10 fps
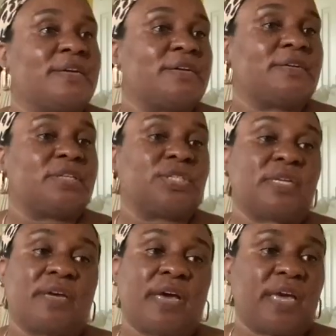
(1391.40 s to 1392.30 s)
Because
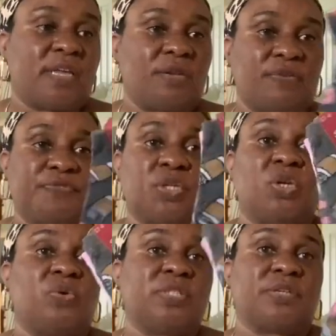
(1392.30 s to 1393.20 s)
I love to
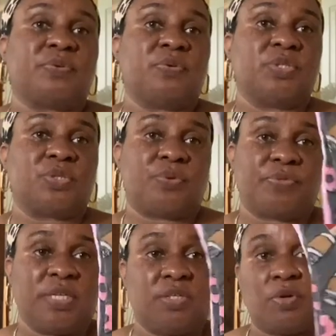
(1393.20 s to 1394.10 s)
lounge around. So
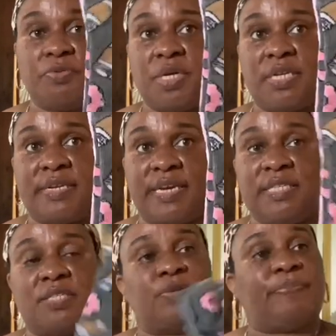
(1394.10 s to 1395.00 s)
these were really
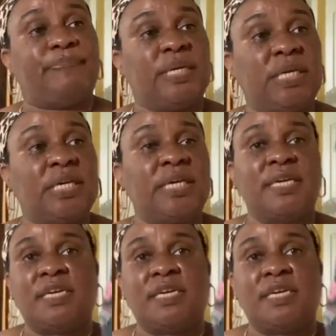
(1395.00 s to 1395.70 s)
nice to me.